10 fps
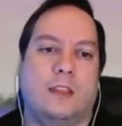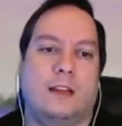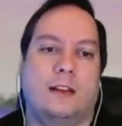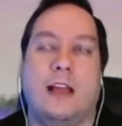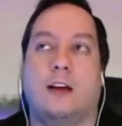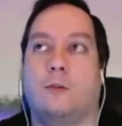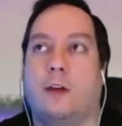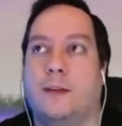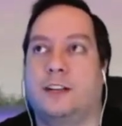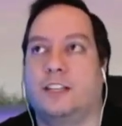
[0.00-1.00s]
Now the
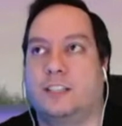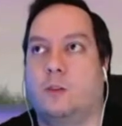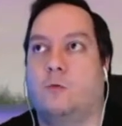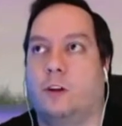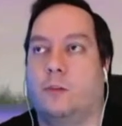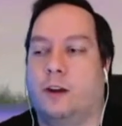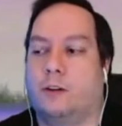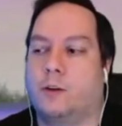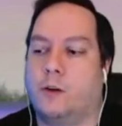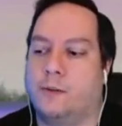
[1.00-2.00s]
red mage can still wield
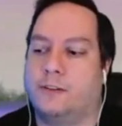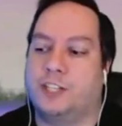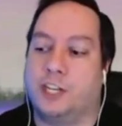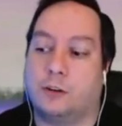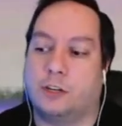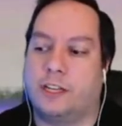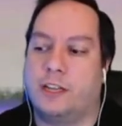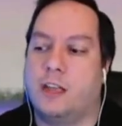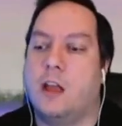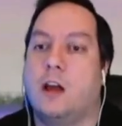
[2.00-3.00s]
better equipment
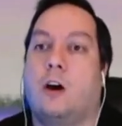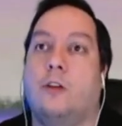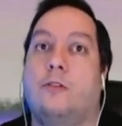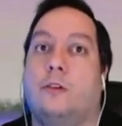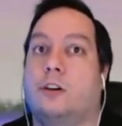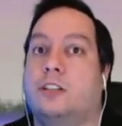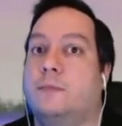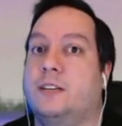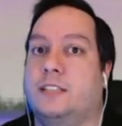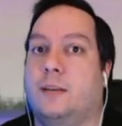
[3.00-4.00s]
generally, although there are
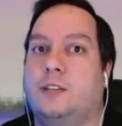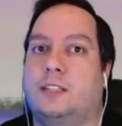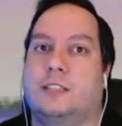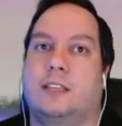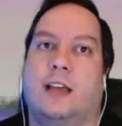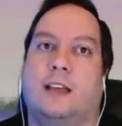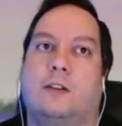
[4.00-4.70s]
some exceptions to that.